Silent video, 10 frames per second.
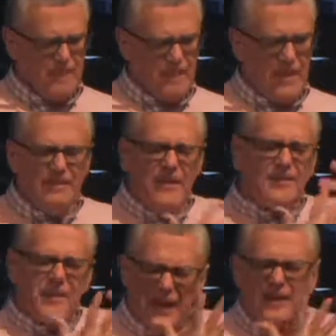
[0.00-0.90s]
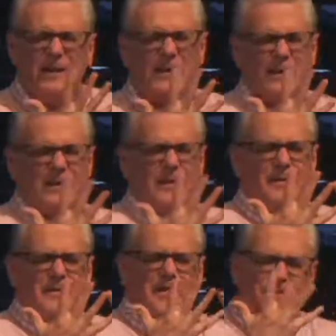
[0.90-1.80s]
And they think,
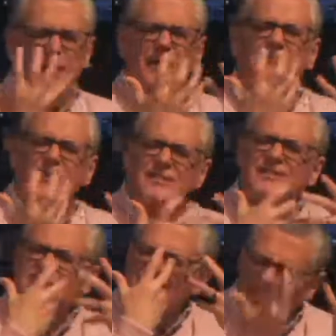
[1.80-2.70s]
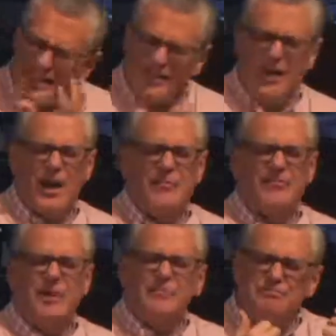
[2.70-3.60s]
they think if they say it enough
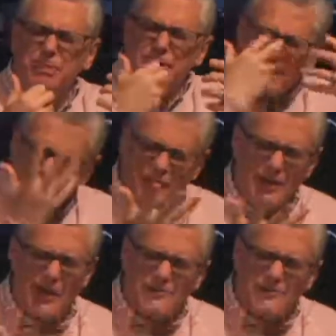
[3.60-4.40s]
and believe it enough